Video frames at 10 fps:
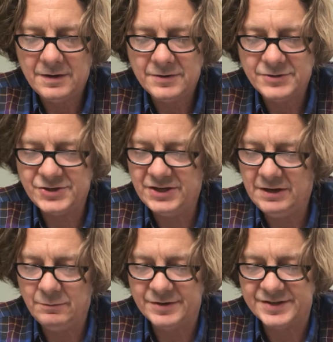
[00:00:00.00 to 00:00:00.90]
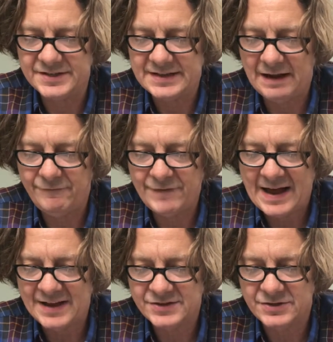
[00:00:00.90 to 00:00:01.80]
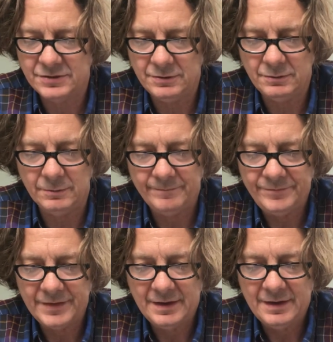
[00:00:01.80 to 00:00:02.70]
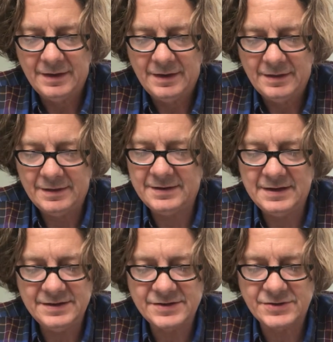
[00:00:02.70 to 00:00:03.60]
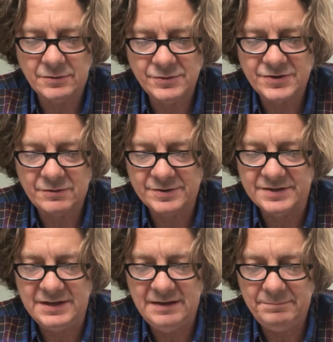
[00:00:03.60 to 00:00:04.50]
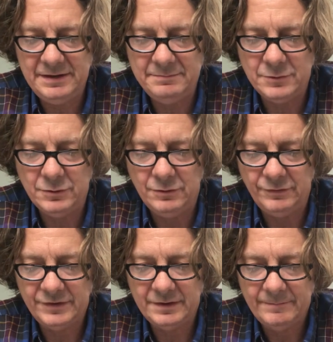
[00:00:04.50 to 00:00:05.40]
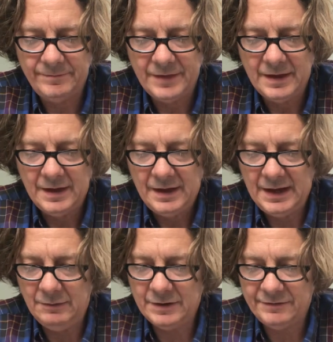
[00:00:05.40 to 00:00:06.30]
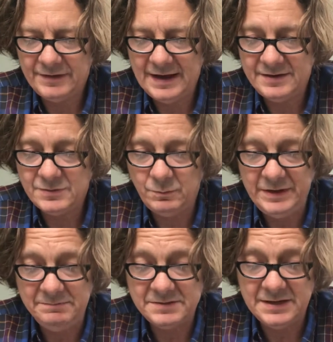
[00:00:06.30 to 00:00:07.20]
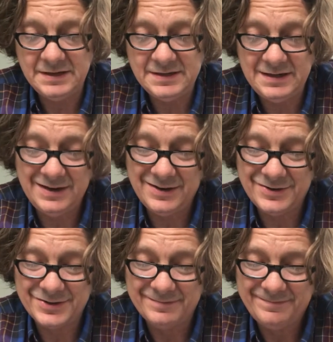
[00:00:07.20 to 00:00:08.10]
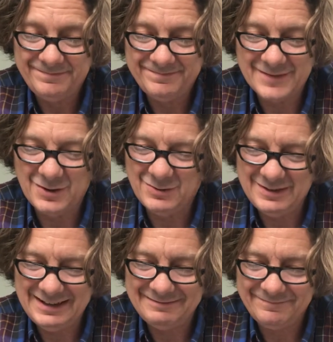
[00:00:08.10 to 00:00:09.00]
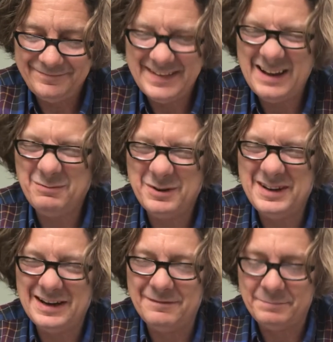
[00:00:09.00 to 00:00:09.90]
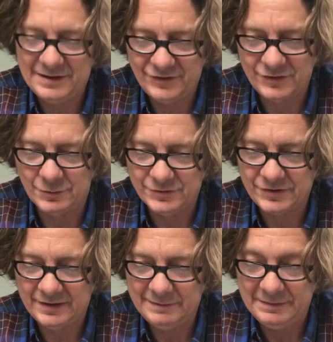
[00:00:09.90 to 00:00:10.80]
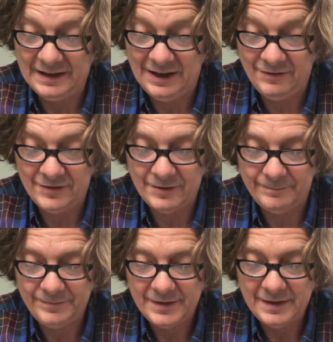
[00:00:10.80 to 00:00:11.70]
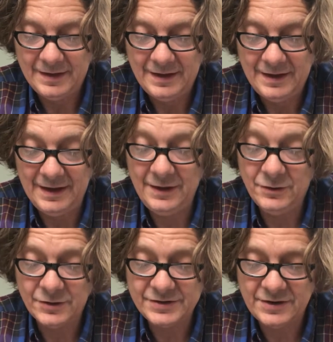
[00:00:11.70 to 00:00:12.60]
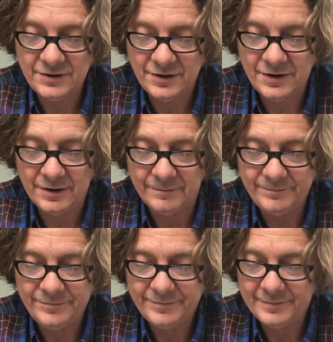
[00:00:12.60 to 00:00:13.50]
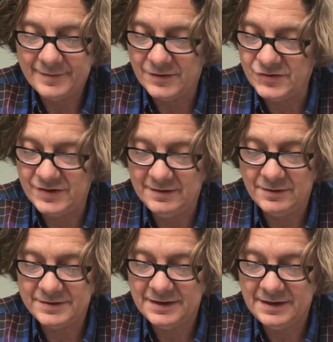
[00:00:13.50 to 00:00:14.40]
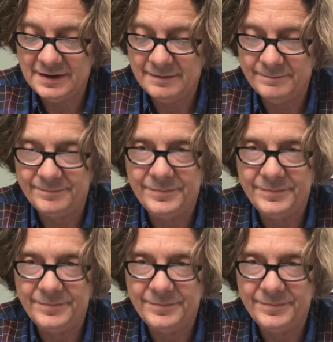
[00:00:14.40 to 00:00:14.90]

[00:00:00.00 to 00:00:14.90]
She was steadfast too. The tin soldier was deeply moved. He would have liked to weep tin tears, only that wouldn't have been soldierly behavior. He looked at her, and she looked at him,